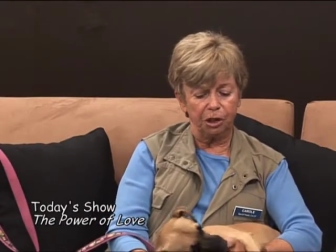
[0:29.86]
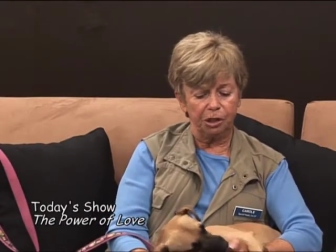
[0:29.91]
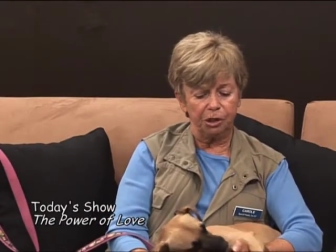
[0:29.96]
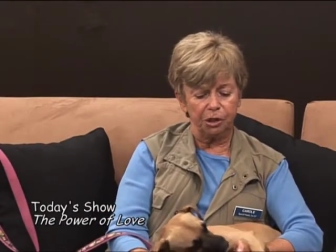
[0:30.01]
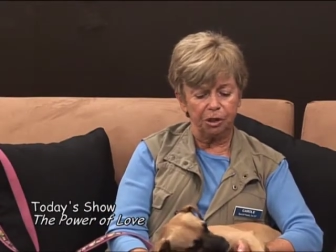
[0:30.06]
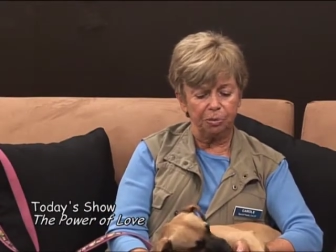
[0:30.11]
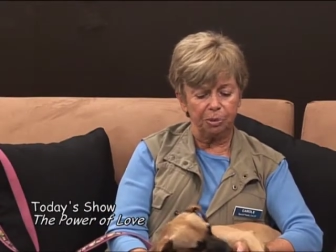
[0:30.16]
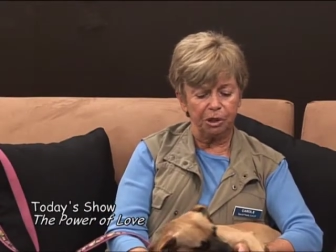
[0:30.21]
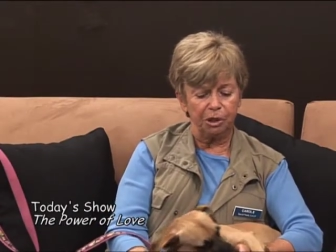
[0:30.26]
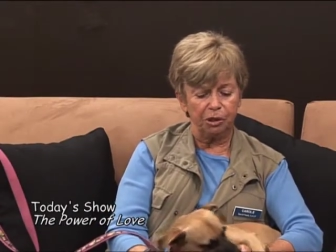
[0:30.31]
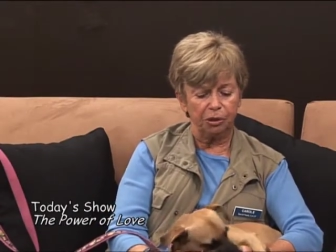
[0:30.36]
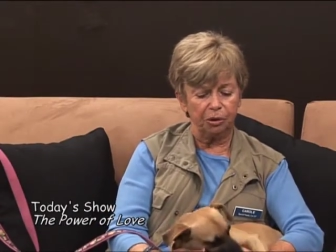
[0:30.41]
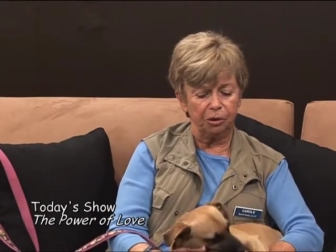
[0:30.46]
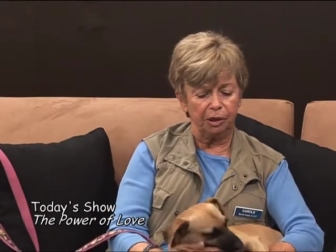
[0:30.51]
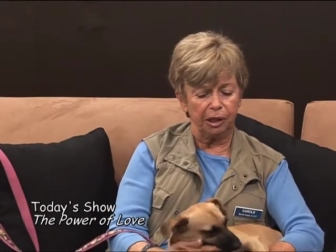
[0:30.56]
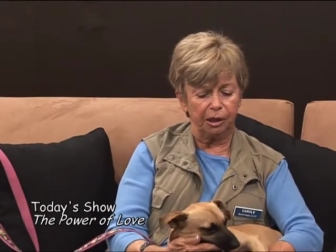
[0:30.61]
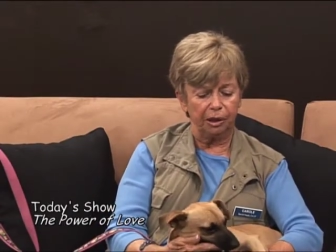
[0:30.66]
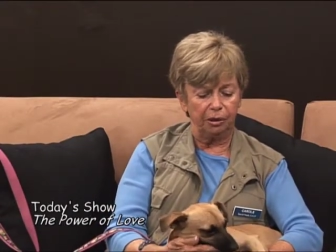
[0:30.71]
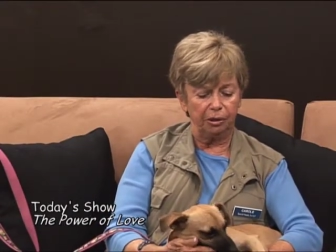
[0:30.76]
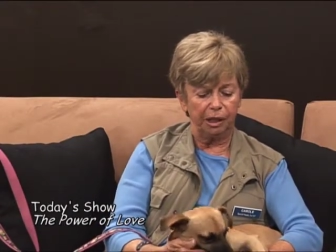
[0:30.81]
just to be
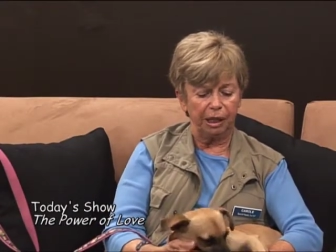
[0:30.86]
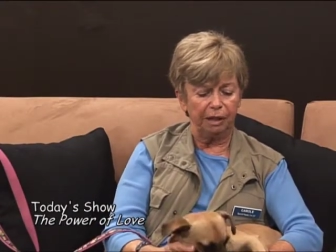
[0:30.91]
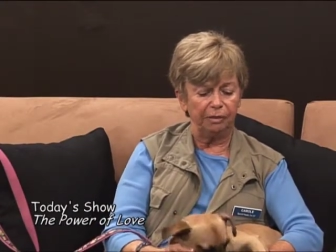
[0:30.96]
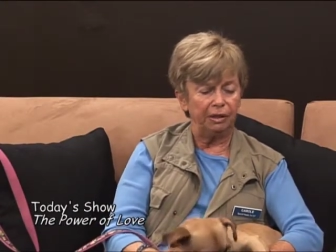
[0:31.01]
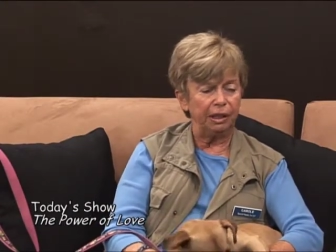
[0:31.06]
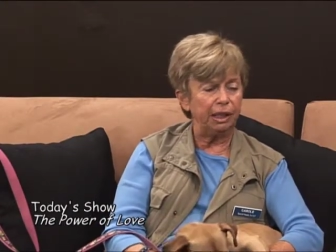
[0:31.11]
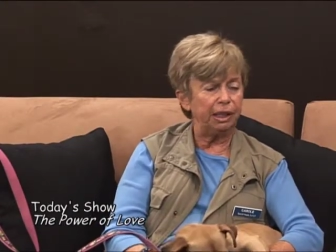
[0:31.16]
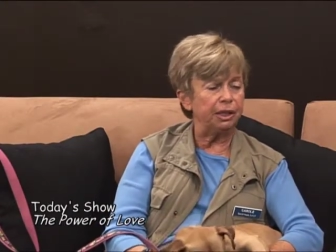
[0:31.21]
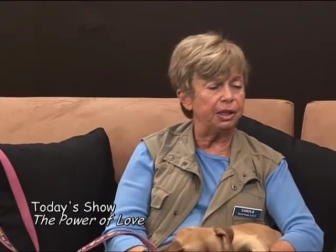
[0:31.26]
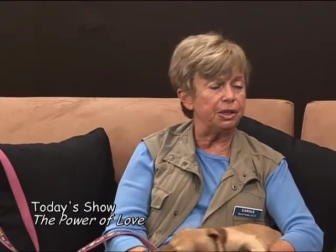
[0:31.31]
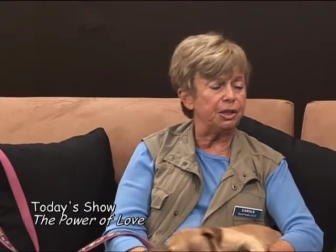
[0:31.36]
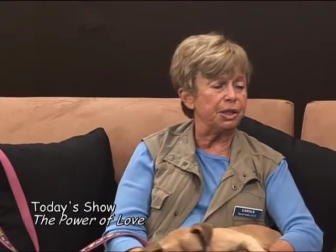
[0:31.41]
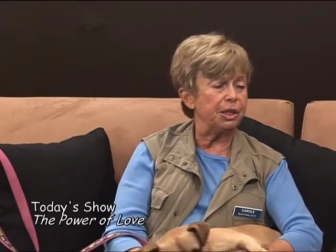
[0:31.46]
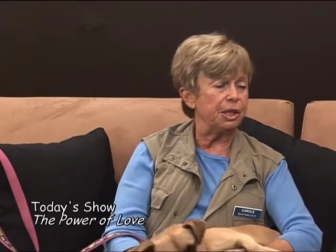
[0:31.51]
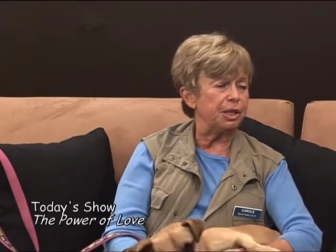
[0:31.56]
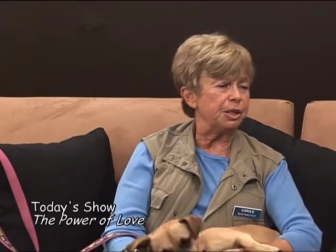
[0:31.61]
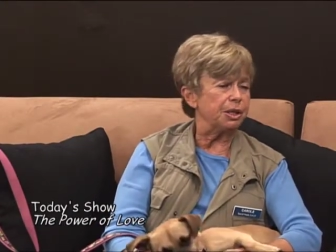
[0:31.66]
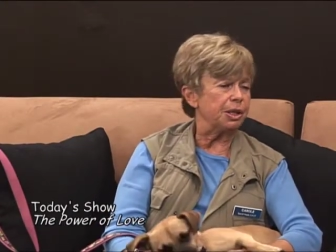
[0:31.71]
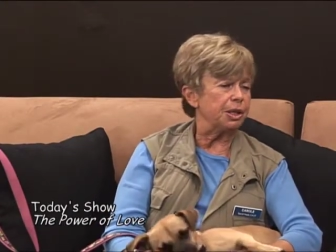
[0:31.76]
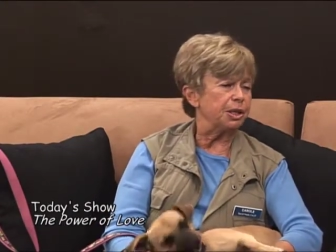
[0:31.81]
sure they don't have any
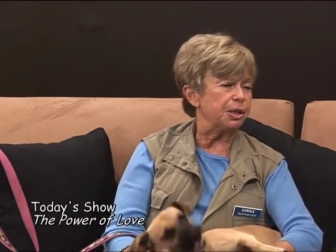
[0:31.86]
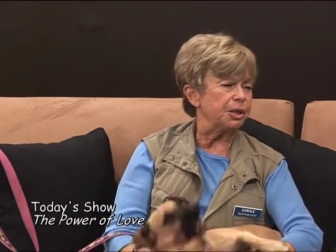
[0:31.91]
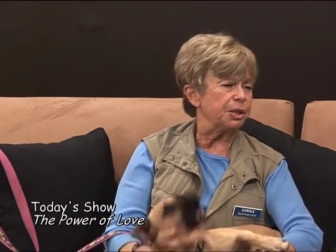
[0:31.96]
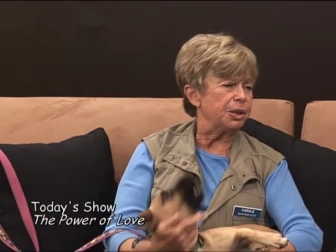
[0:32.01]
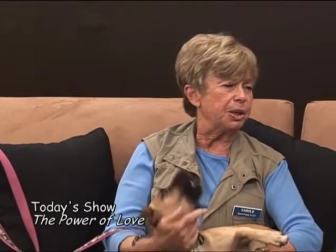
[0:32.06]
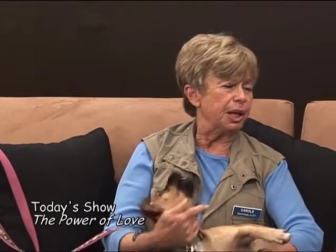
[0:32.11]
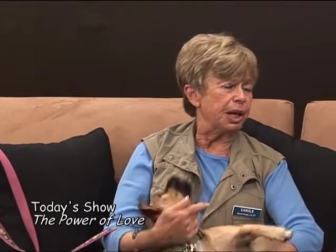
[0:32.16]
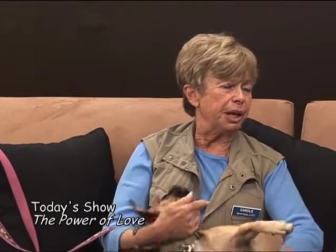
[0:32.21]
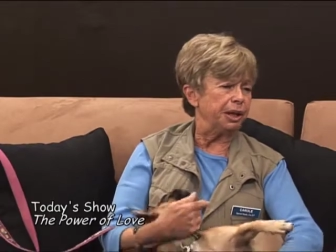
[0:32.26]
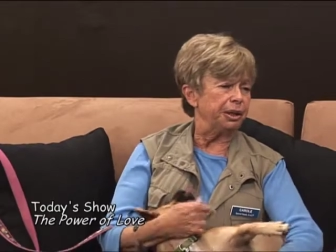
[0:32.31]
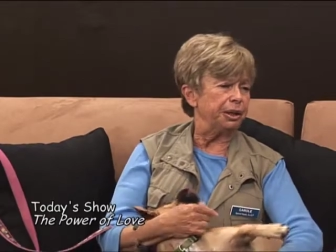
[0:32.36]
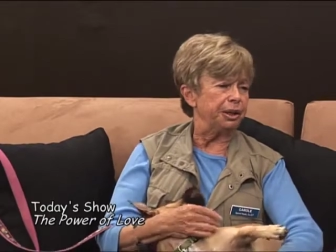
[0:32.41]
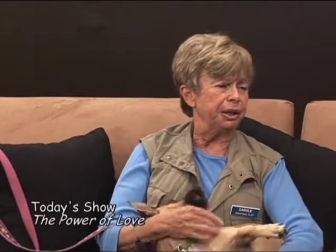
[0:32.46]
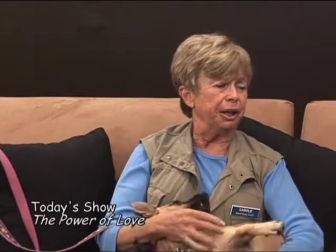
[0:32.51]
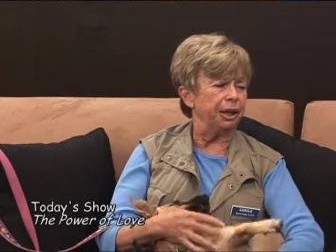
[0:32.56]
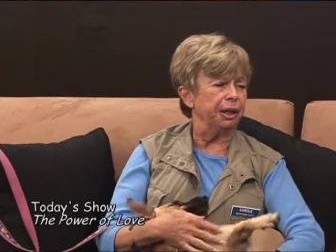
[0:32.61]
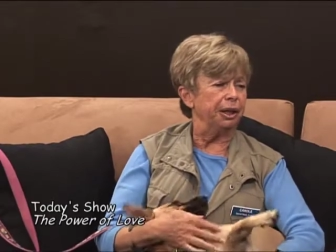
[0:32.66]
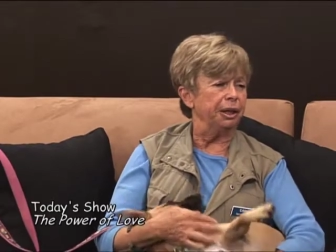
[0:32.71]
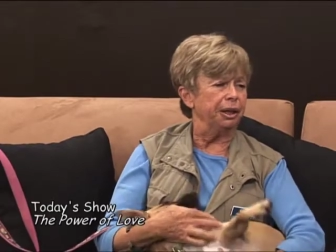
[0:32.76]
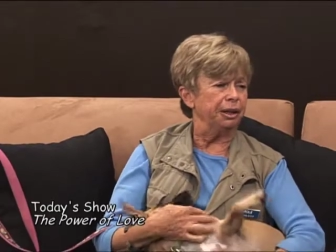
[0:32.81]
diseases that
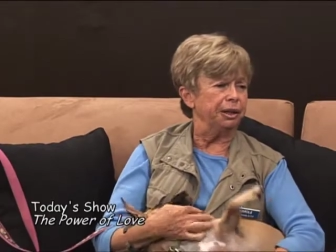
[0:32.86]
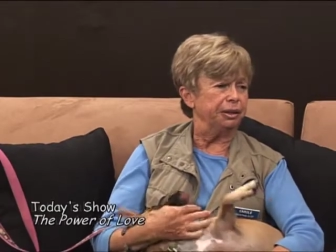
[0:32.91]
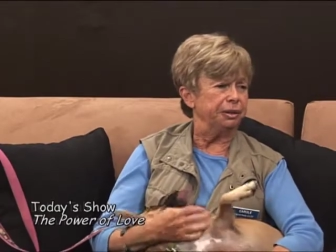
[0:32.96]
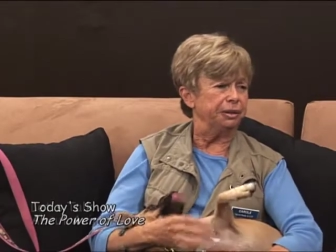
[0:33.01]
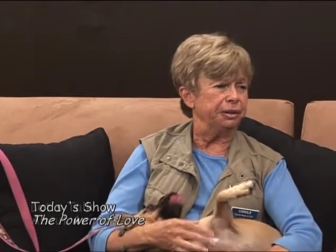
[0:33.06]
uh,